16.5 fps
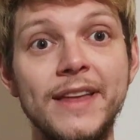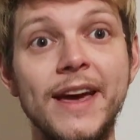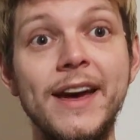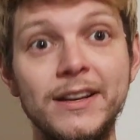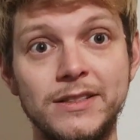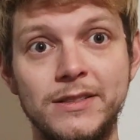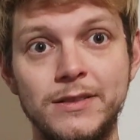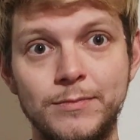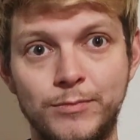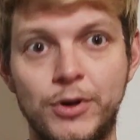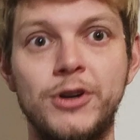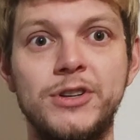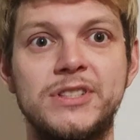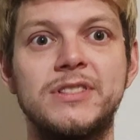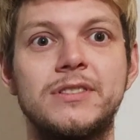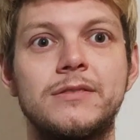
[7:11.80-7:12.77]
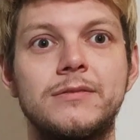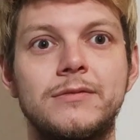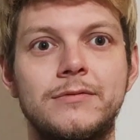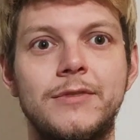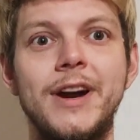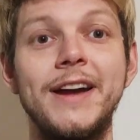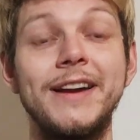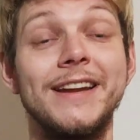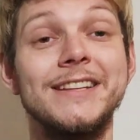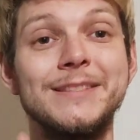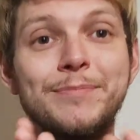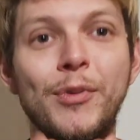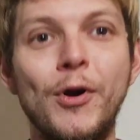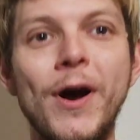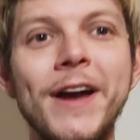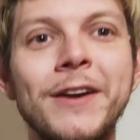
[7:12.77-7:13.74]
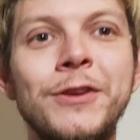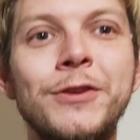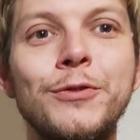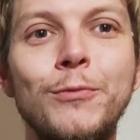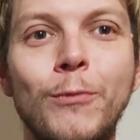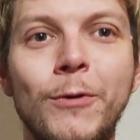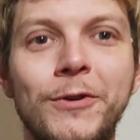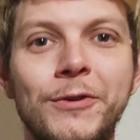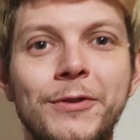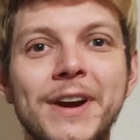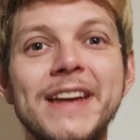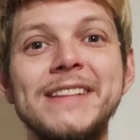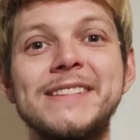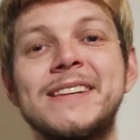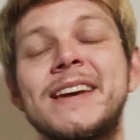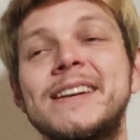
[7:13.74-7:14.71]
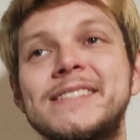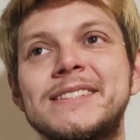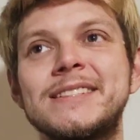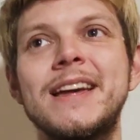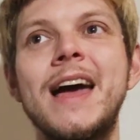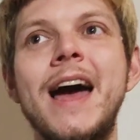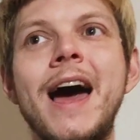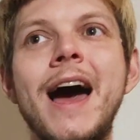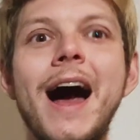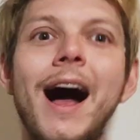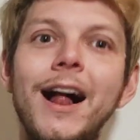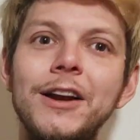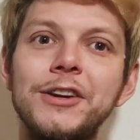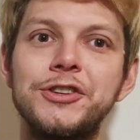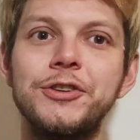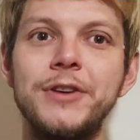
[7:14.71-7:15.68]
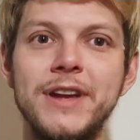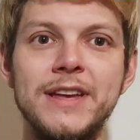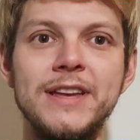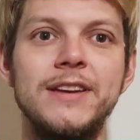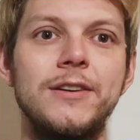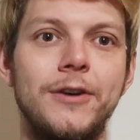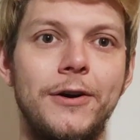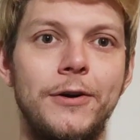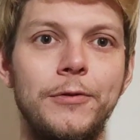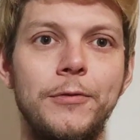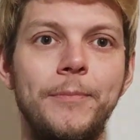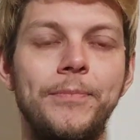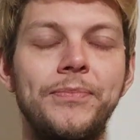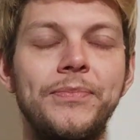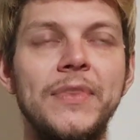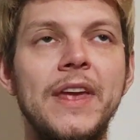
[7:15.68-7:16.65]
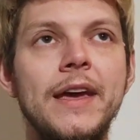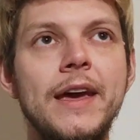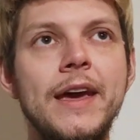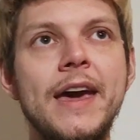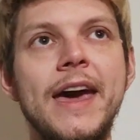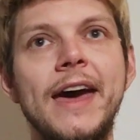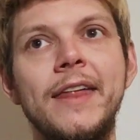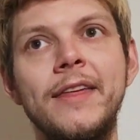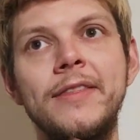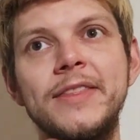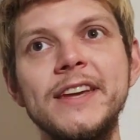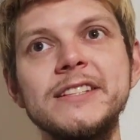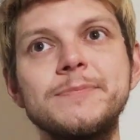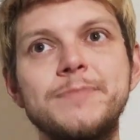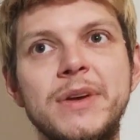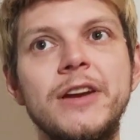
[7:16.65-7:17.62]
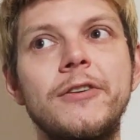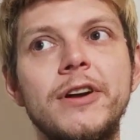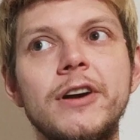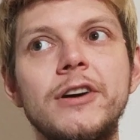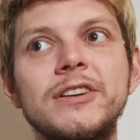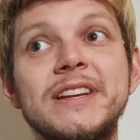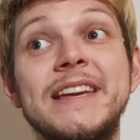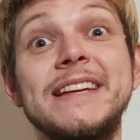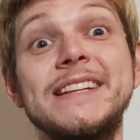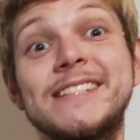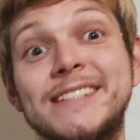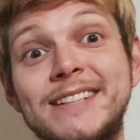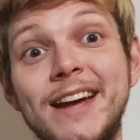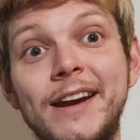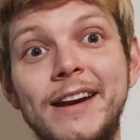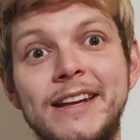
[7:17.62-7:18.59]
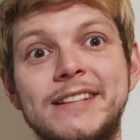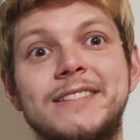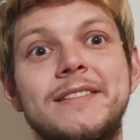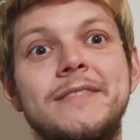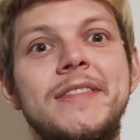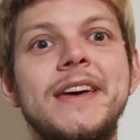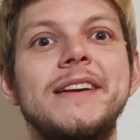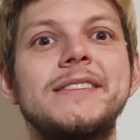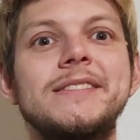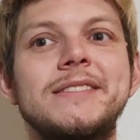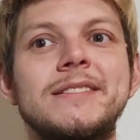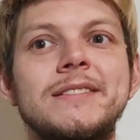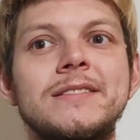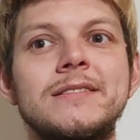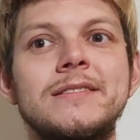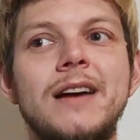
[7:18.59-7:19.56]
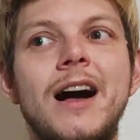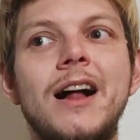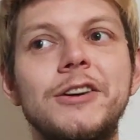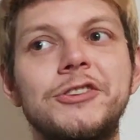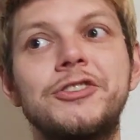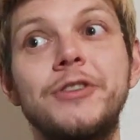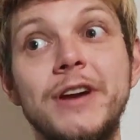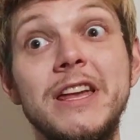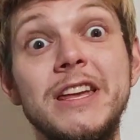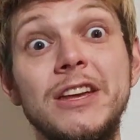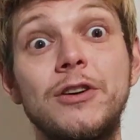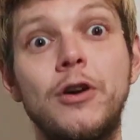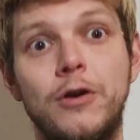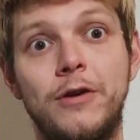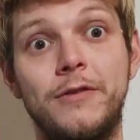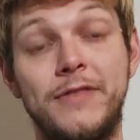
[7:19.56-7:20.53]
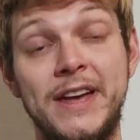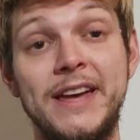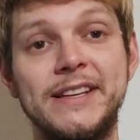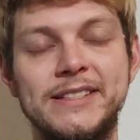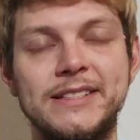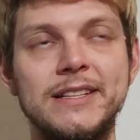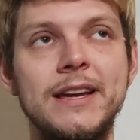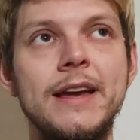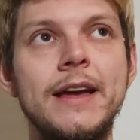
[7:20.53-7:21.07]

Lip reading: that person, right? It's Brian Hugh Warner, it's his alter ego. And in this period, he studies this alter ego of his.